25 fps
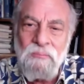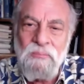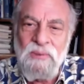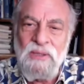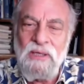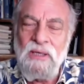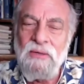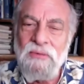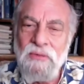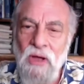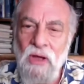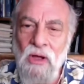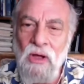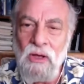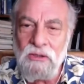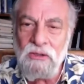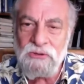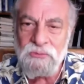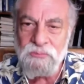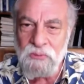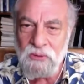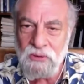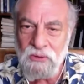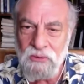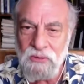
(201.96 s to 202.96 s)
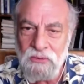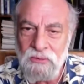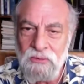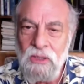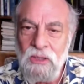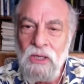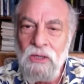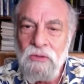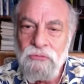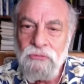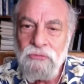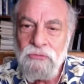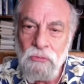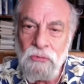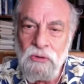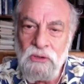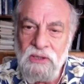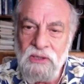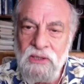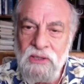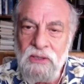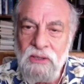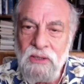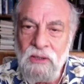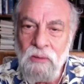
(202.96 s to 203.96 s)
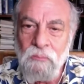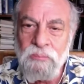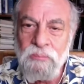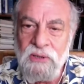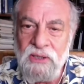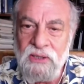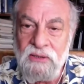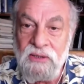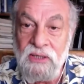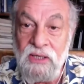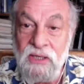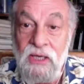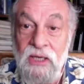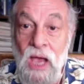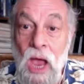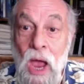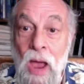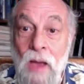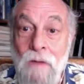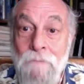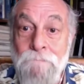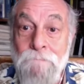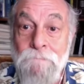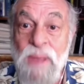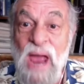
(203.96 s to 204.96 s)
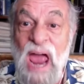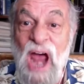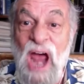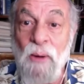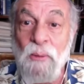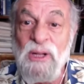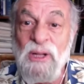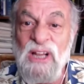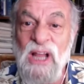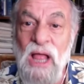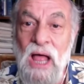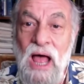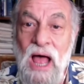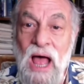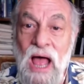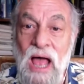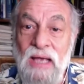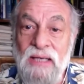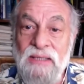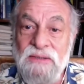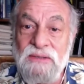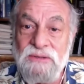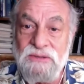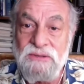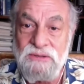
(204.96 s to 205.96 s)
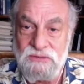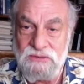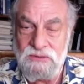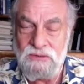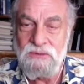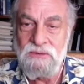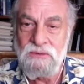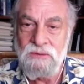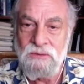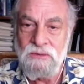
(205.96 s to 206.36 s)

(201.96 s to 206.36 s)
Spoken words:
be in the hospital, totally, completely paralyzed.